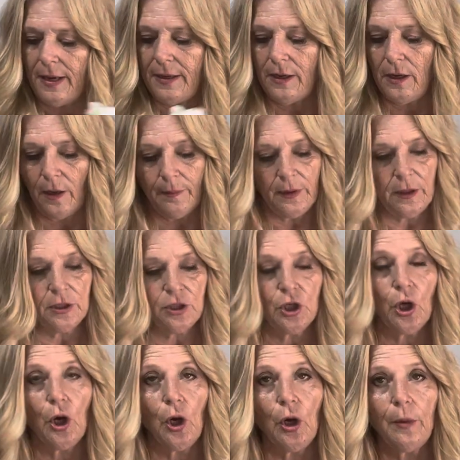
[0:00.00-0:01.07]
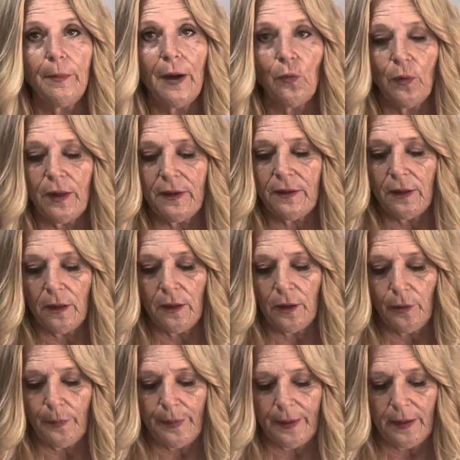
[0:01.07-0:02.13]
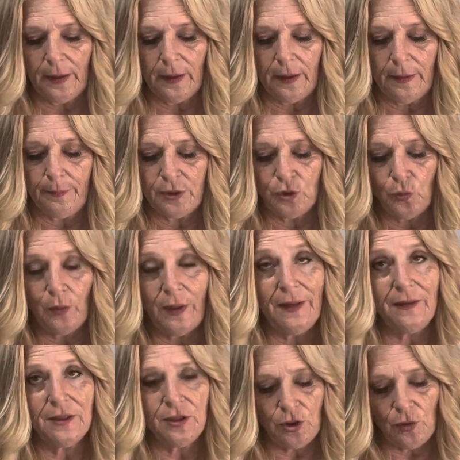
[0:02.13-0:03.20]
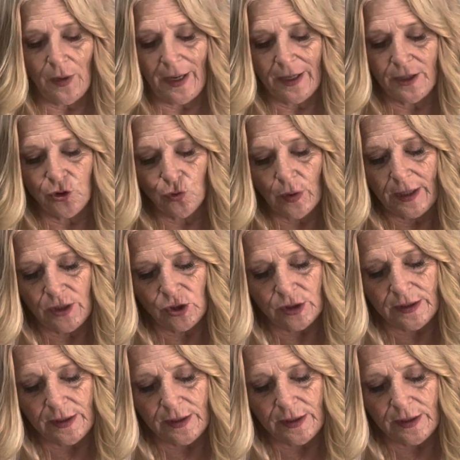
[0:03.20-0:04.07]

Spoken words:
Now I'm going to turn my wreath a little bit and between the two hydrangeas.